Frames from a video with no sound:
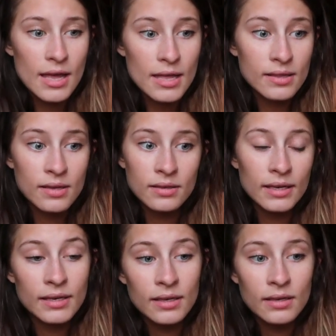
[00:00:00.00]
And then
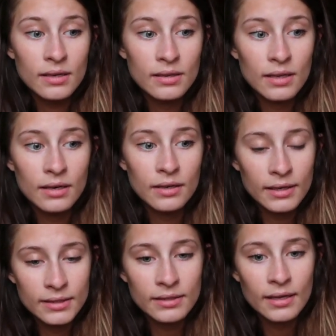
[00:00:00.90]
they did and then
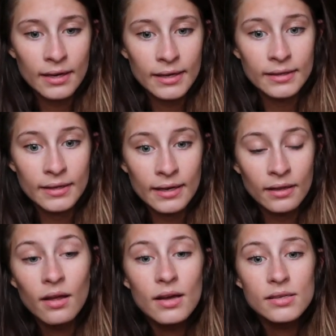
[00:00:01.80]
I did that and then
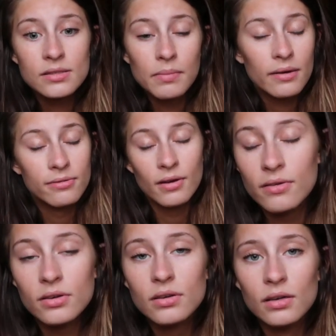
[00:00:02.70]
I lost about
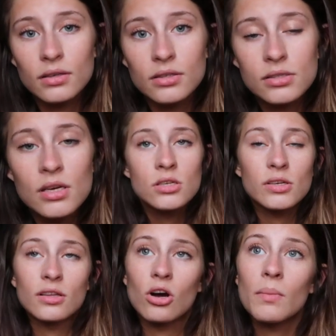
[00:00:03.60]
$500 so I
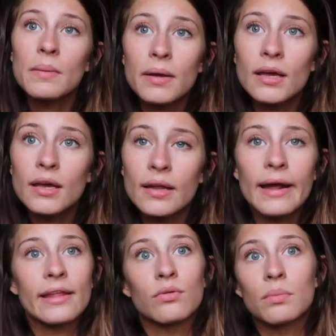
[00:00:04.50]
had to call my bank and I
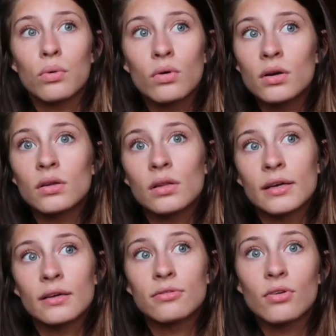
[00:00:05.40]
had to report
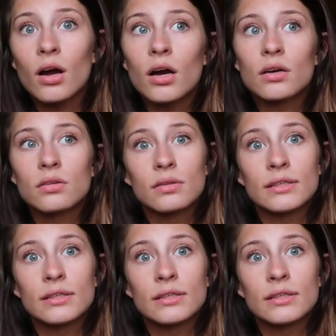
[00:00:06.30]
like fraud,